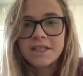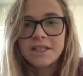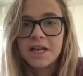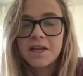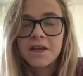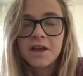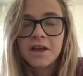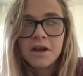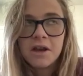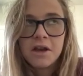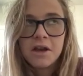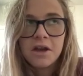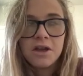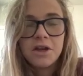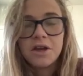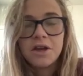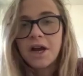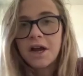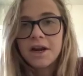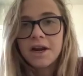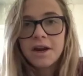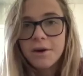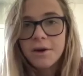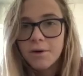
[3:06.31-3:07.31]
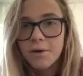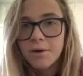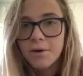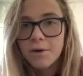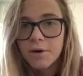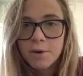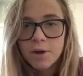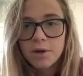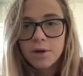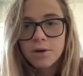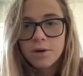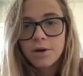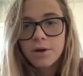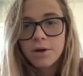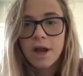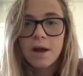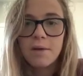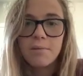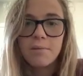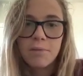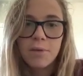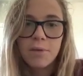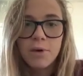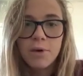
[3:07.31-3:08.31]
Like you got irritable, you
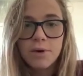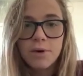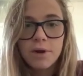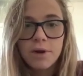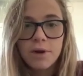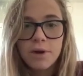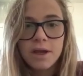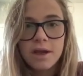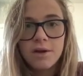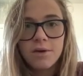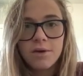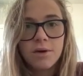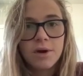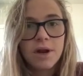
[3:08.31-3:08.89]
got moody,